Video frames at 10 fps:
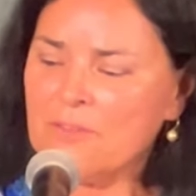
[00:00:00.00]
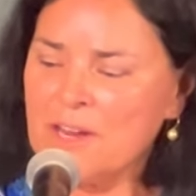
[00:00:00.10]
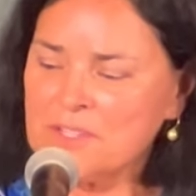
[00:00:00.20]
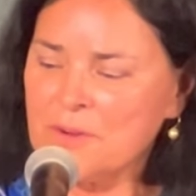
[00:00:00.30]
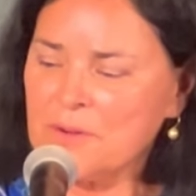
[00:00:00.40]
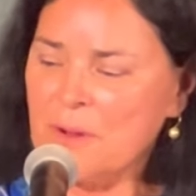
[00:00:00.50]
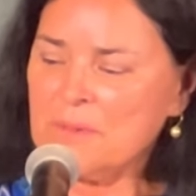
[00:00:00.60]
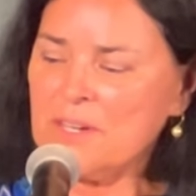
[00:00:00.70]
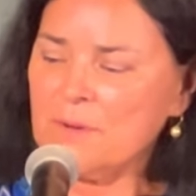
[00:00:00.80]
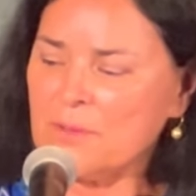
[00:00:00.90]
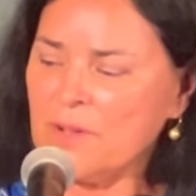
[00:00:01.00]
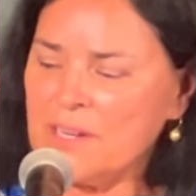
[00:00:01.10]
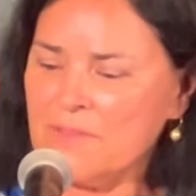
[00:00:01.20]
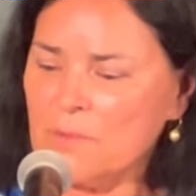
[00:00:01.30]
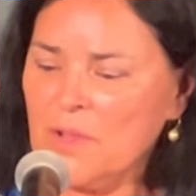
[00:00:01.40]
Fraser interrupted, with what
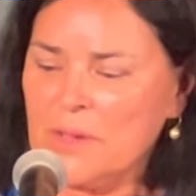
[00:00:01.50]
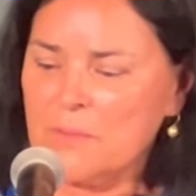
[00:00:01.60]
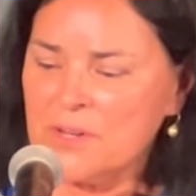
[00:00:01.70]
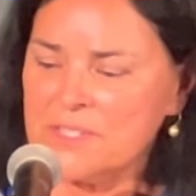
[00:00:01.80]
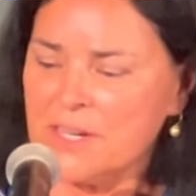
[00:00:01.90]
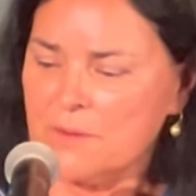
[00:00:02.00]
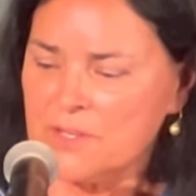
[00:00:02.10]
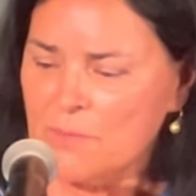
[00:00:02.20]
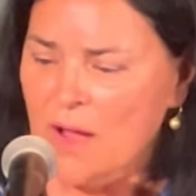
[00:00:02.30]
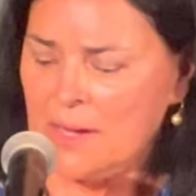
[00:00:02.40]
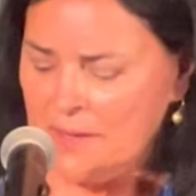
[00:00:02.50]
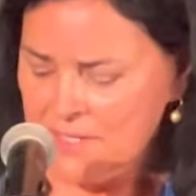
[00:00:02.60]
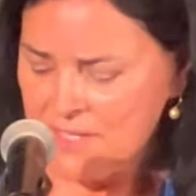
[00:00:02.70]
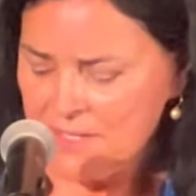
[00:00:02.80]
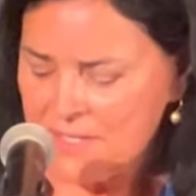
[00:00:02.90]
even William could see was mock
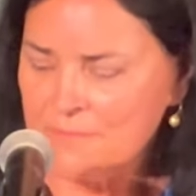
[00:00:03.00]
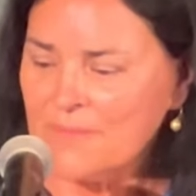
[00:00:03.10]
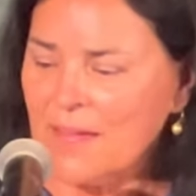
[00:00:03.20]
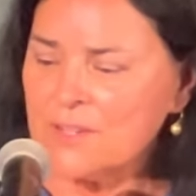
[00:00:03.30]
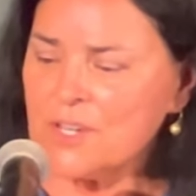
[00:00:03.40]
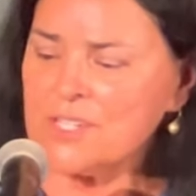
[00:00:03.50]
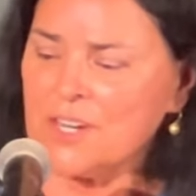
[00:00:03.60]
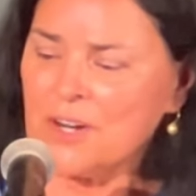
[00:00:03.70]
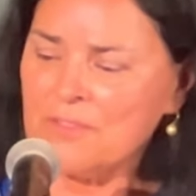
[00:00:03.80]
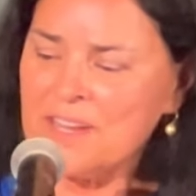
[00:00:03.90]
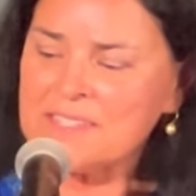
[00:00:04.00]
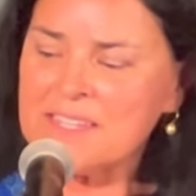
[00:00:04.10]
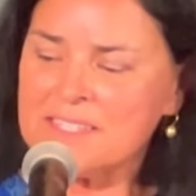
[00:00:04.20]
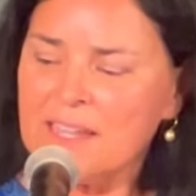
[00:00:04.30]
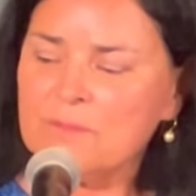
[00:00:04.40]
innocence. Just here,
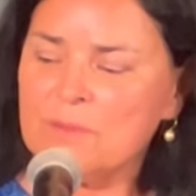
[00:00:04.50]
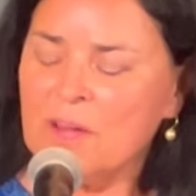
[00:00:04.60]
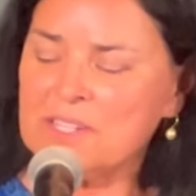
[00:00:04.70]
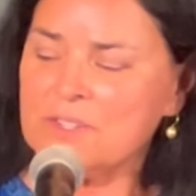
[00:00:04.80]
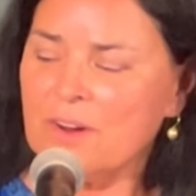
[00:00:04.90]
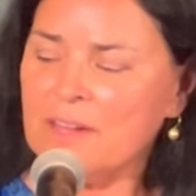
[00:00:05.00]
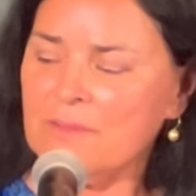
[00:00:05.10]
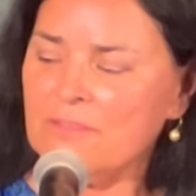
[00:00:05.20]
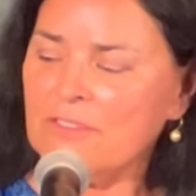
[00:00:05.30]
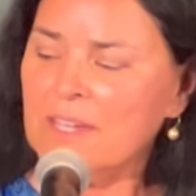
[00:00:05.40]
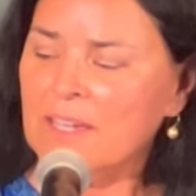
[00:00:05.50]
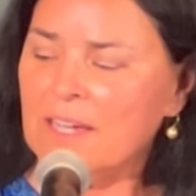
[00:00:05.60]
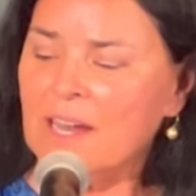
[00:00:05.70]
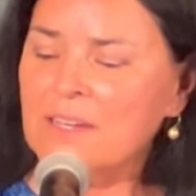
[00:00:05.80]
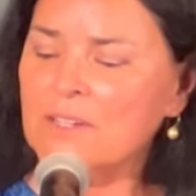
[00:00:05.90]
Frances said with modest triumph,
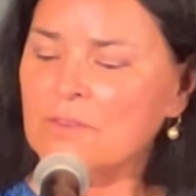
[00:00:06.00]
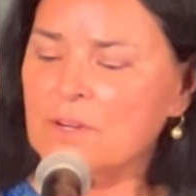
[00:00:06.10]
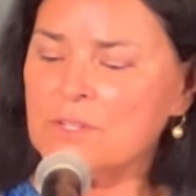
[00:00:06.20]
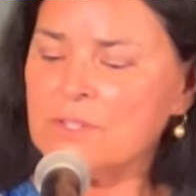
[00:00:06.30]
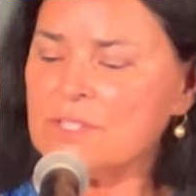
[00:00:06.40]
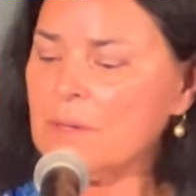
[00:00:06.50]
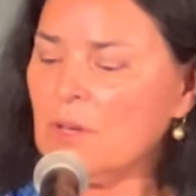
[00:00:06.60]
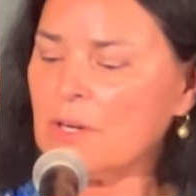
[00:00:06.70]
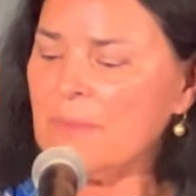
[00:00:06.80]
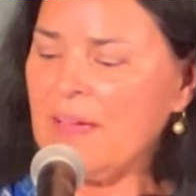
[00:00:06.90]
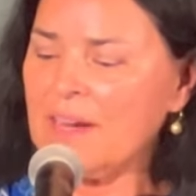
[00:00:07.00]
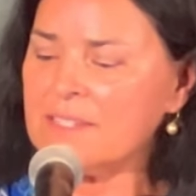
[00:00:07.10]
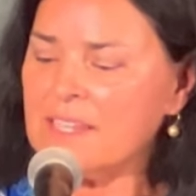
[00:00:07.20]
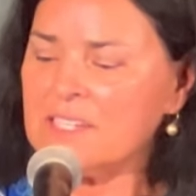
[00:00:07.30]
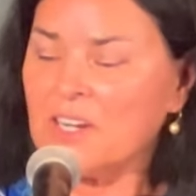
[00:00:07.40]
and handed over two similar
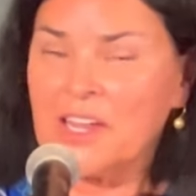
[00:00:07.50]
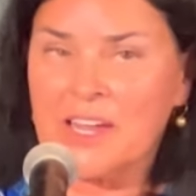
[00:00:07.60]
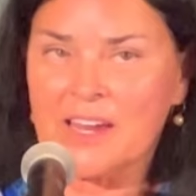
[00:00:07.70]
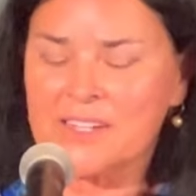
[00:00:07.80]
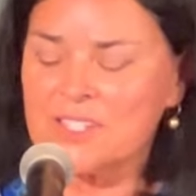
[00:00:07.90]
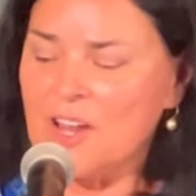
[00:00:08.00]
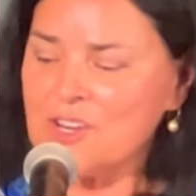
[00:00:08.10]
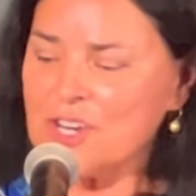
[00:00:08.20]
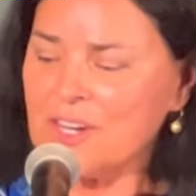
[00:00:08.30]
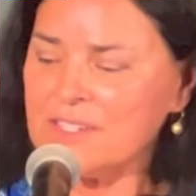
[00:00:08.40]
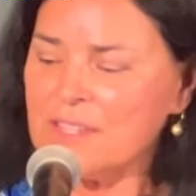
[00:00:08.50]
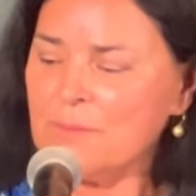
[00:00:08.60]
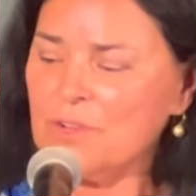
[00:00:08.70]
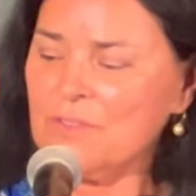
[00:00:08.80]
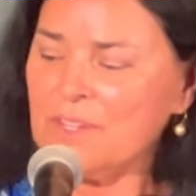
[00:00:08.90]
bags, these clinking and sloshing as they
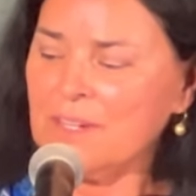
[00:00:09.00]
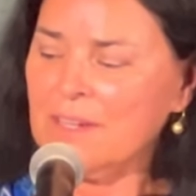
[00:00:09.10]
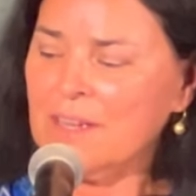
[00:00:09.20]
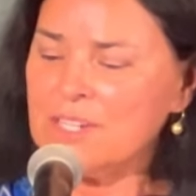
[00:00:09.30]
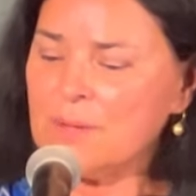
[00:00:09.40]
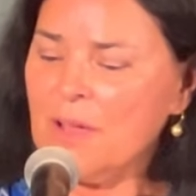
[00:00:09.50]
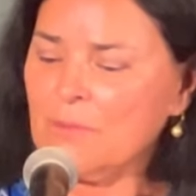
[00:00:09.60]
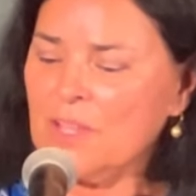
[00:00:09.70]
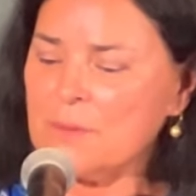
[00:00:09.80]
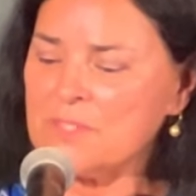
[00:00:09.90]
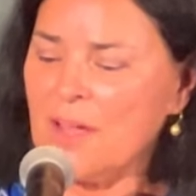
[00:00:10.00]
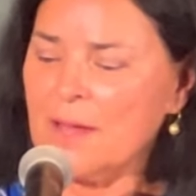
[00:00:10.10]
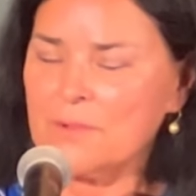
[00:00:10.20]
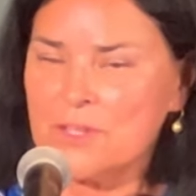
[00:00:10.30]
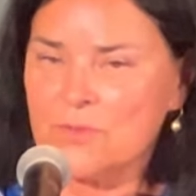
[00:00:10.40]
moved. She met William's
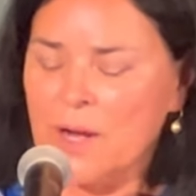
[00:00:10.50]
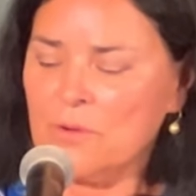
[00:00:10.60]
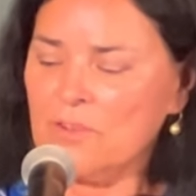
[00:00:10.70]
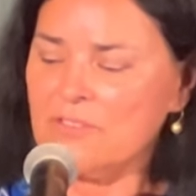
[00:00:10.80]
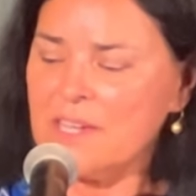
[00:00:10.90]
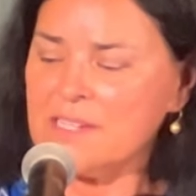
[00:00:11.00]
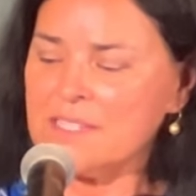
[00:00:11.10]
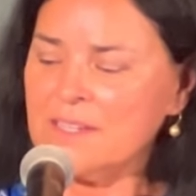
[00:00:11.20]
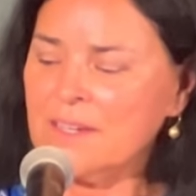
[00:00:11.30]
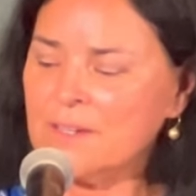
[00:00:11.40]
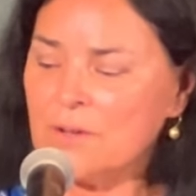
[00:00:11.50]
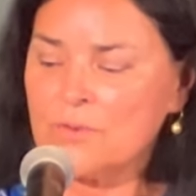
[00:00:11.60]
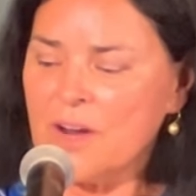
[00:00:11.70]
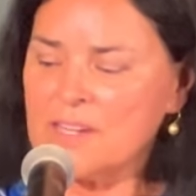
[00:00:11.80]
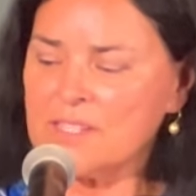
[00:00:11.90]
eye with a tranquil face,
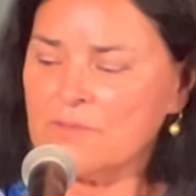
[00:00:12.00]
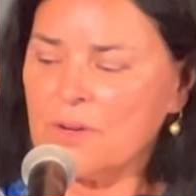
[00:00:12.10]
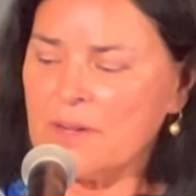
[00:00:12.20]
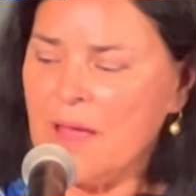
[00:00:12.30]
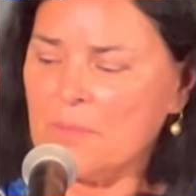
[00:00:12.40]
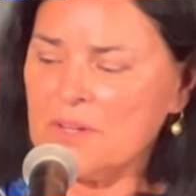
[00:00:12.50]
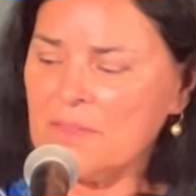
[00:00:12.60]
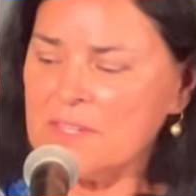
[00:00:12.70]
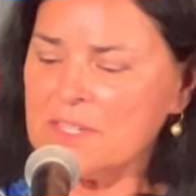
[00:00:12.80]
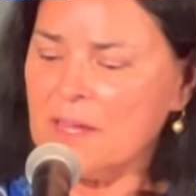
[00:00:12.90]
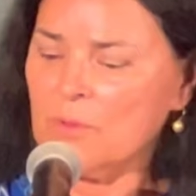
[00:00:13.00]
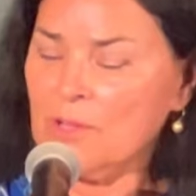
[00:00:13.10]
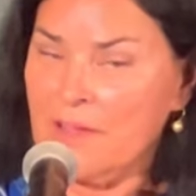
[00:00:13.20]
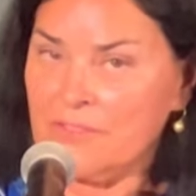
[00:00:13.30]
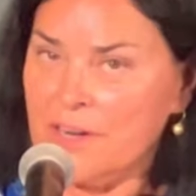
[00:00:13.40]
no trace of what had happened in the
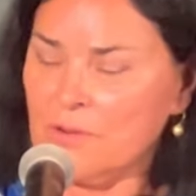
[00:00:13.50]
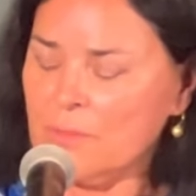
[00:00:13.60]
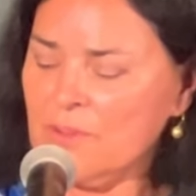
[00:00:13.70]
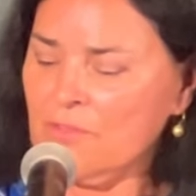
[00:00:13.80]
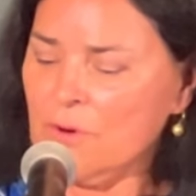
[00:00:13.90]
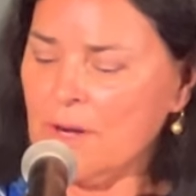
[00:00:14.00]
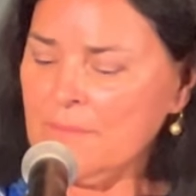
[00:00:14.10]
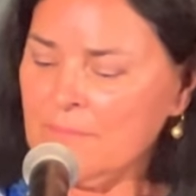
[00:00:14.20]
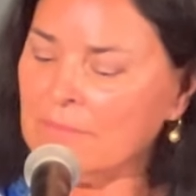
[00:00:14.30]
stable half an hour before.